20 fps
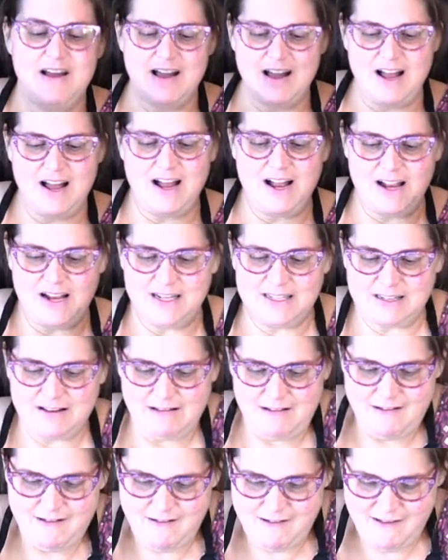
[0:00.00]
and
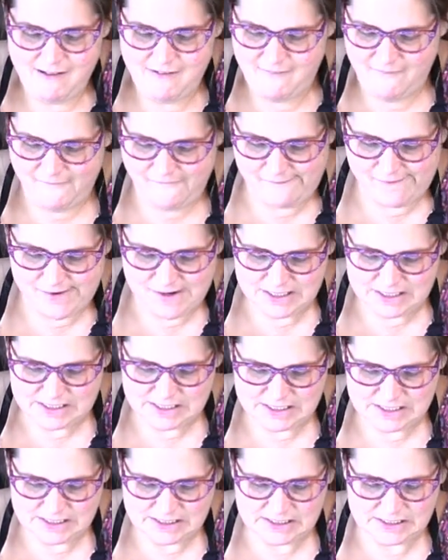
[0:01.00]

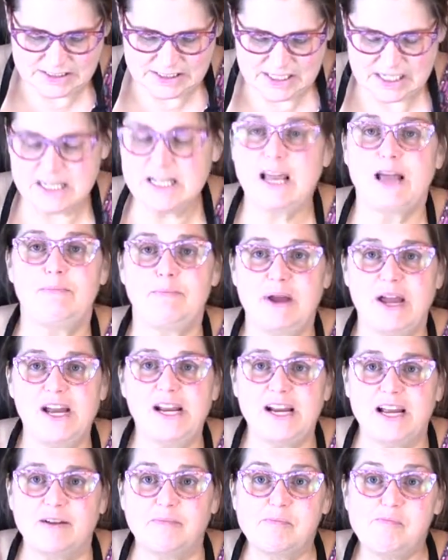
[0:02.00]
then get
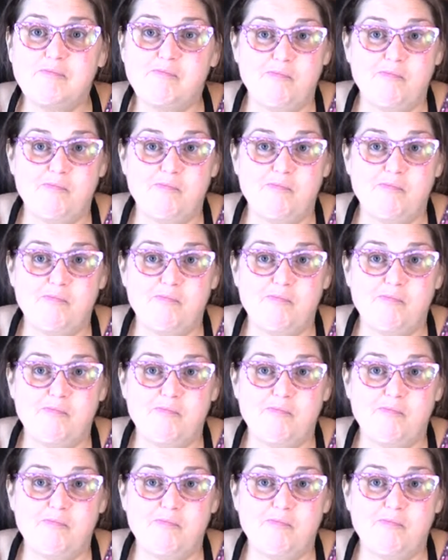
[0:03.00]
painting.